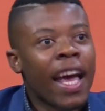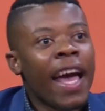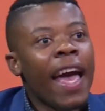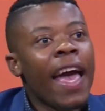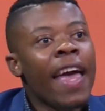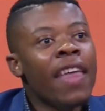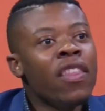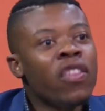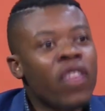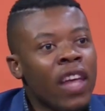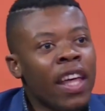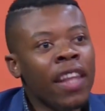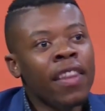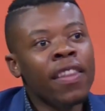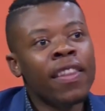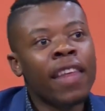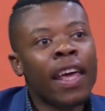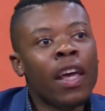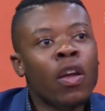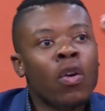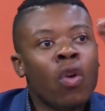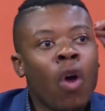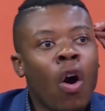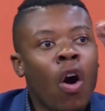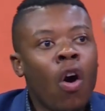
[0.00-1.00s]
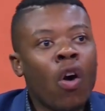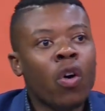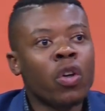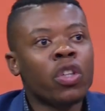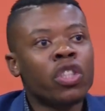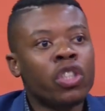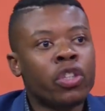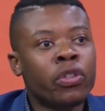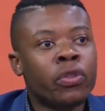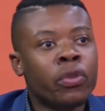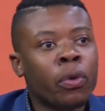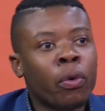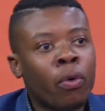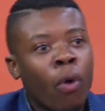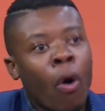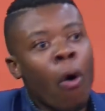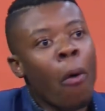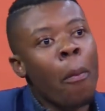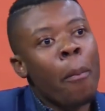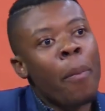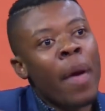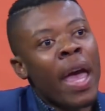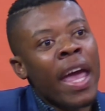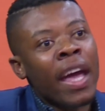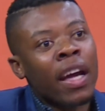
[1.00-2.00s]
and then they longed to
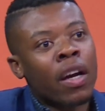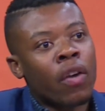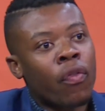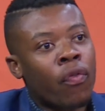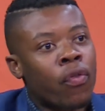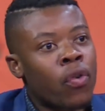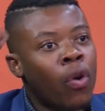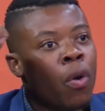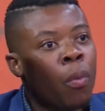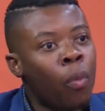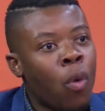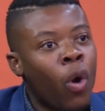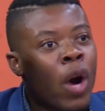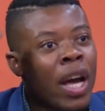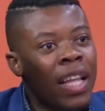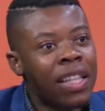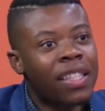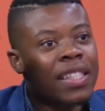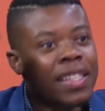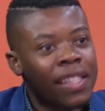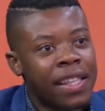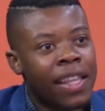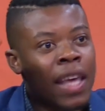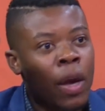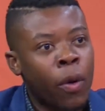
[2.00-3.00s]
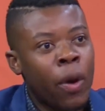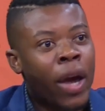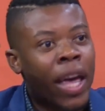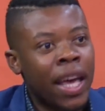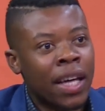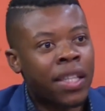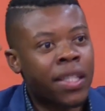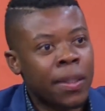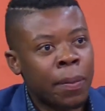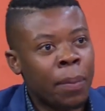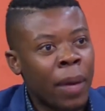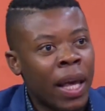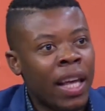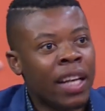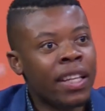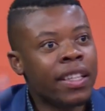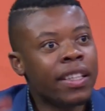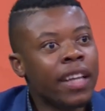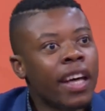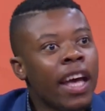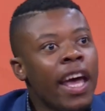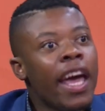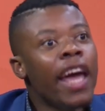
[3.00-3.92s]
go back from whence they were expelled.